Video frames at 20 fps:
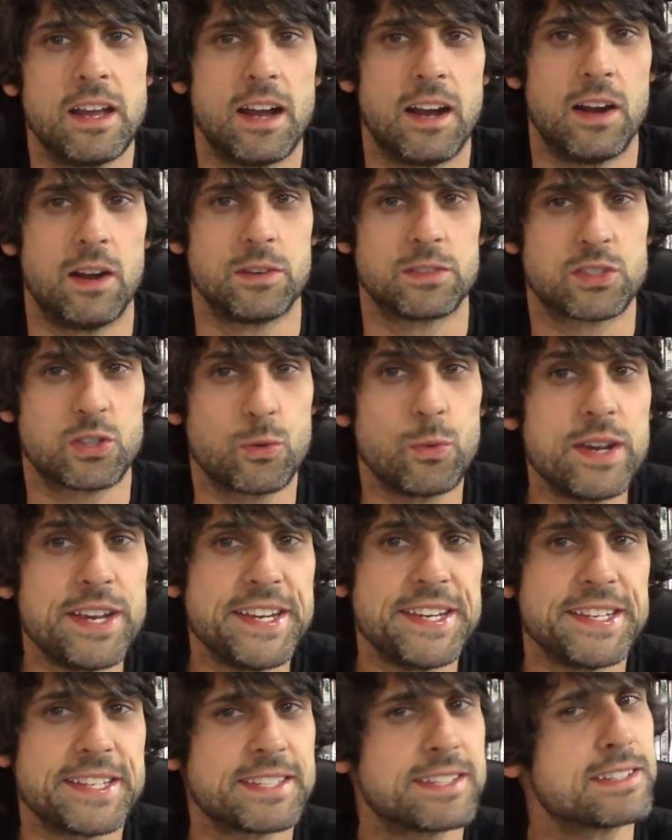uh,
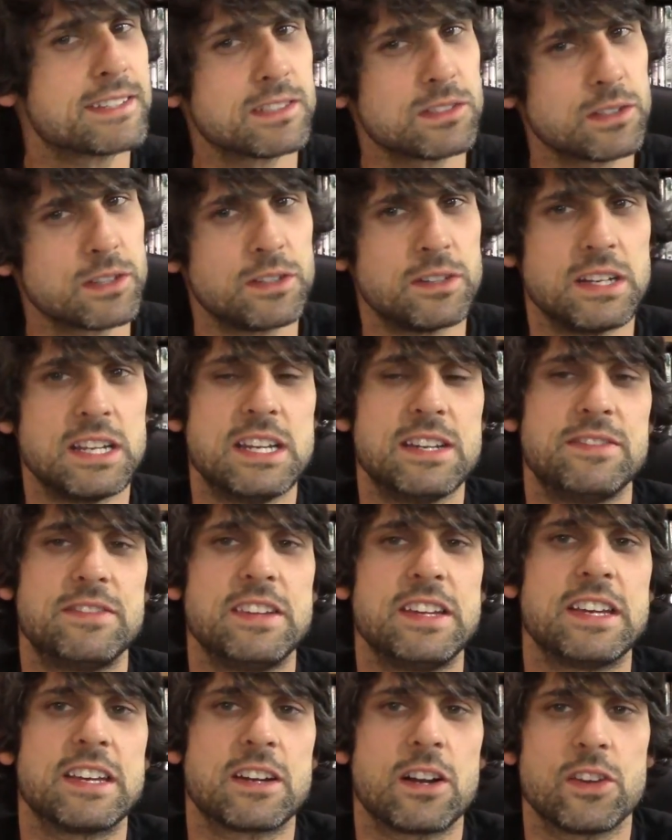Squeeze is a little
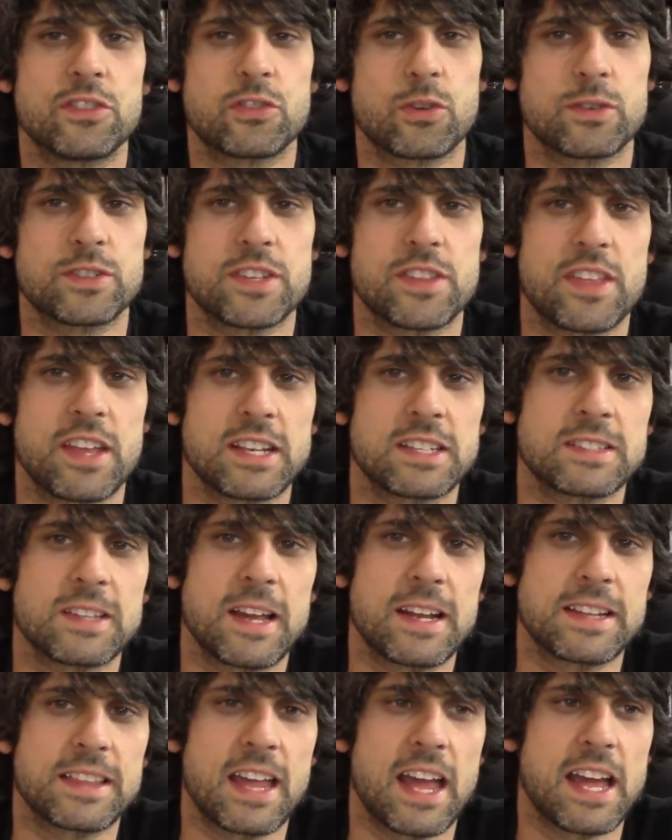iffy, and all sorts of things
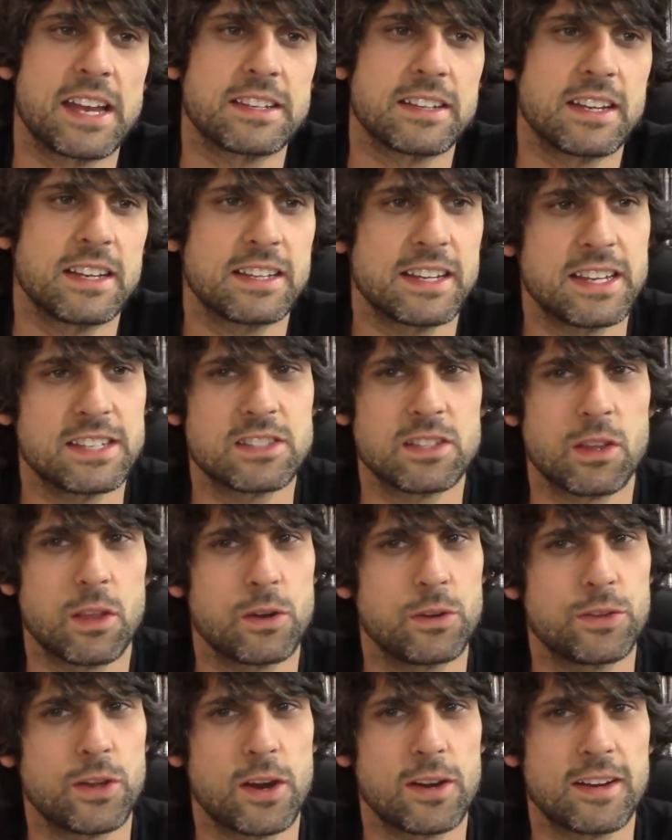like that. It gets a
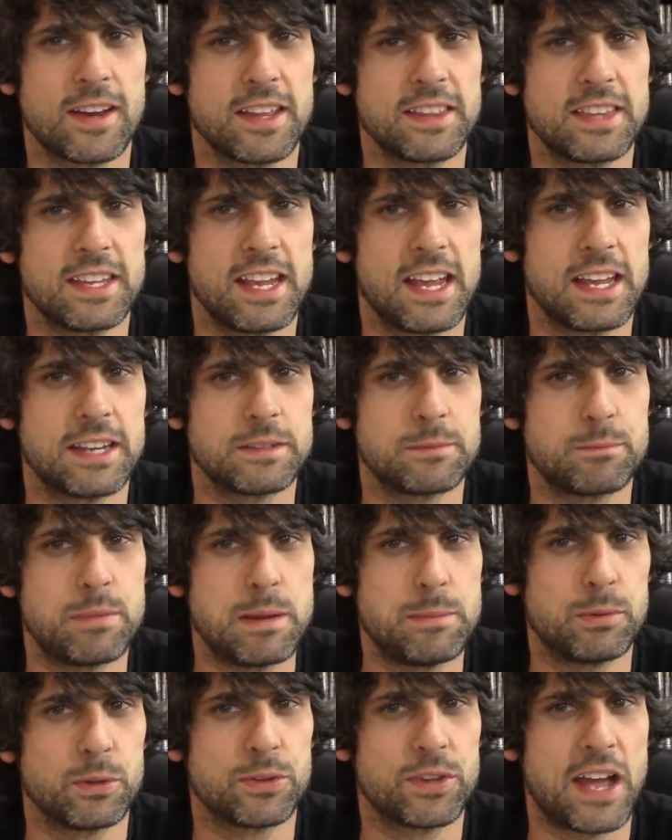little dark at the end.
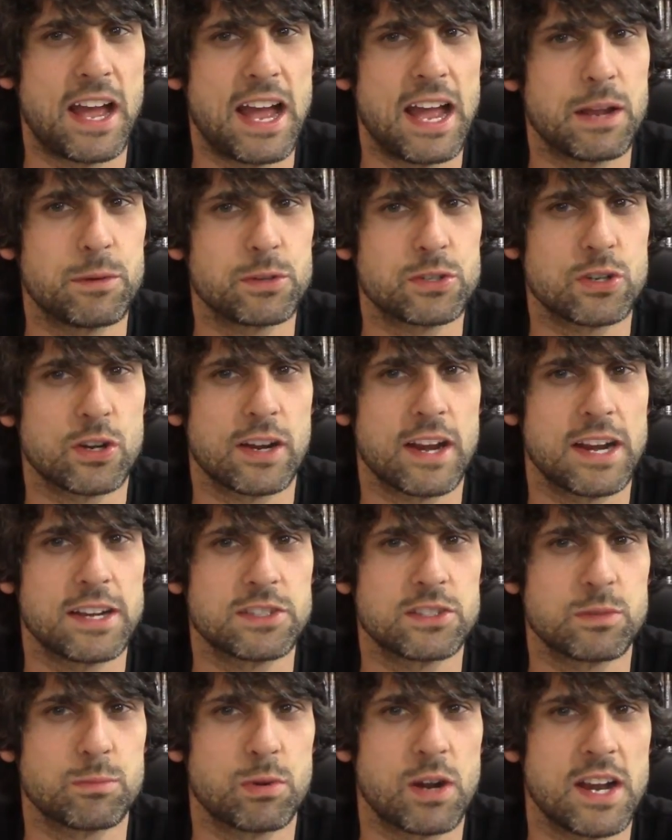People die, which are kind
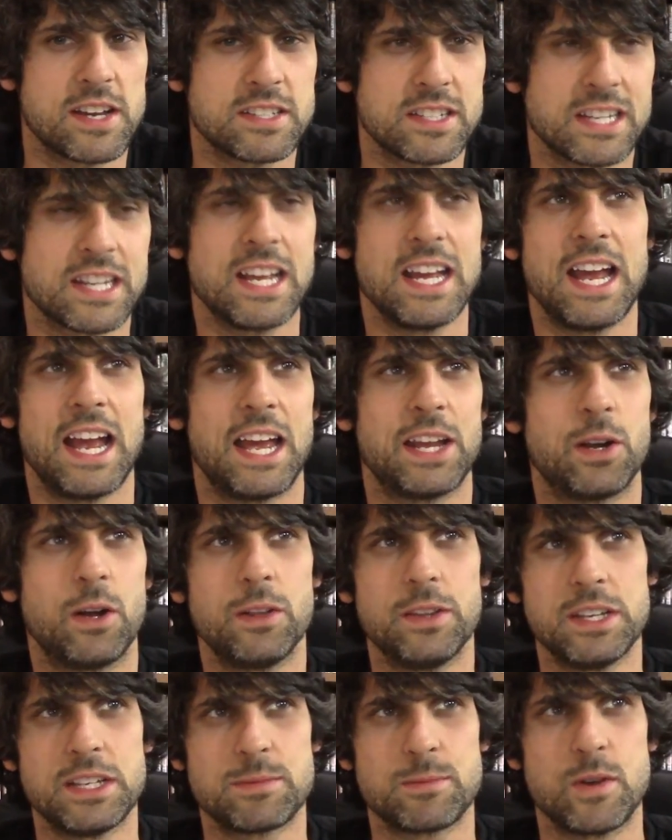of surprising. And
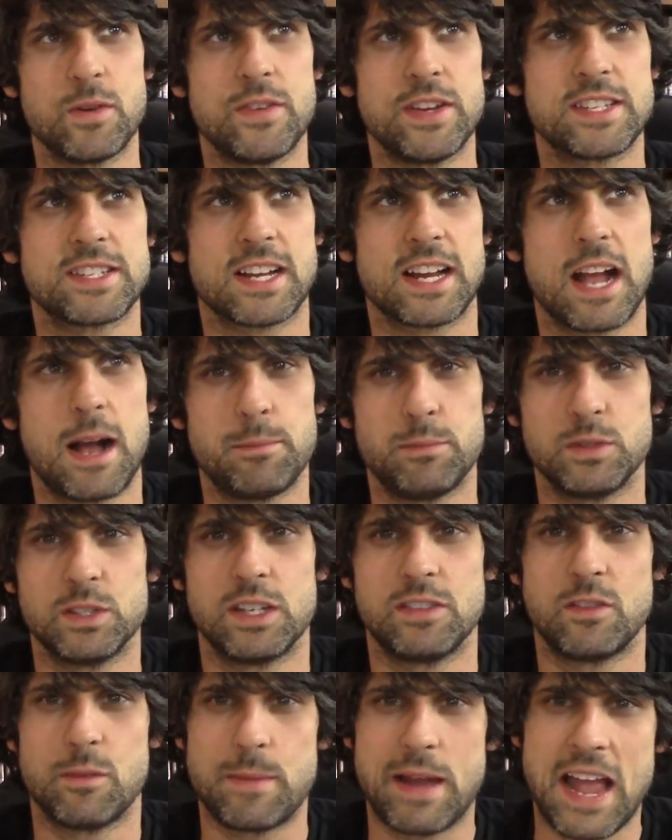all these movies, a
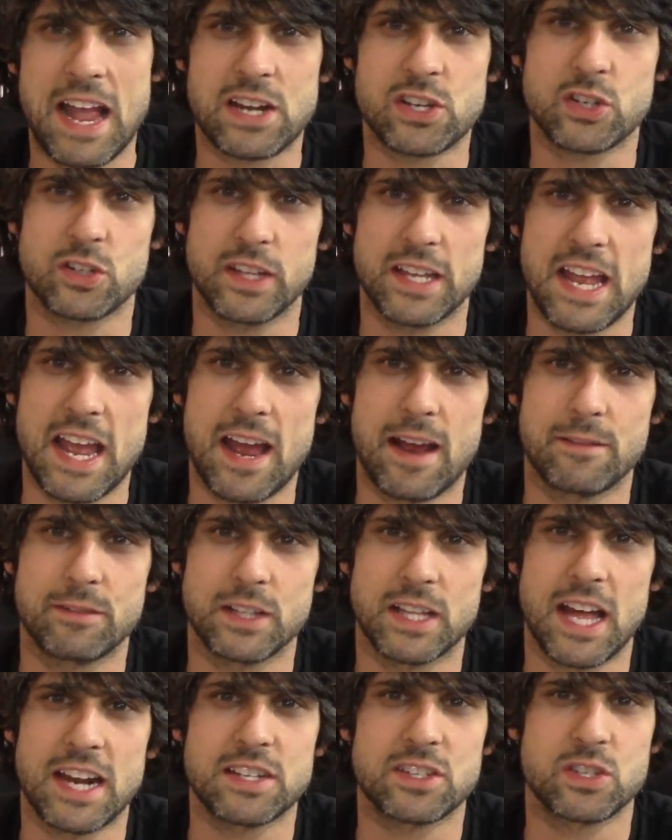couple of them actually have
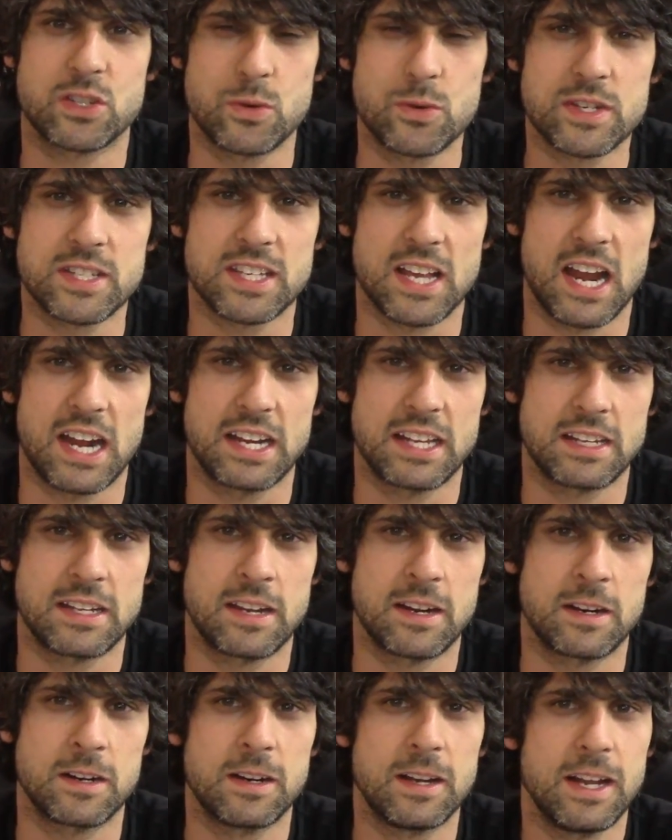a lot of suicide in
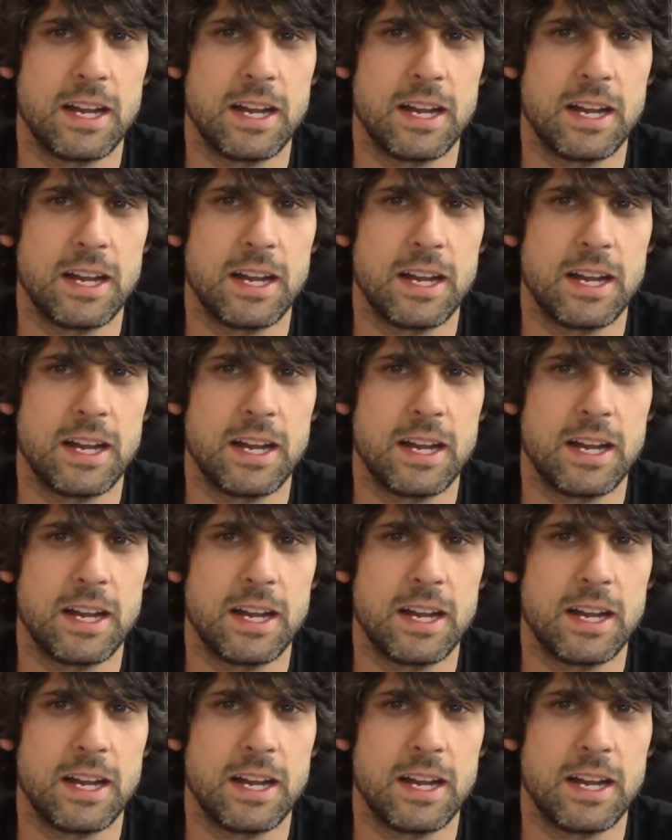there,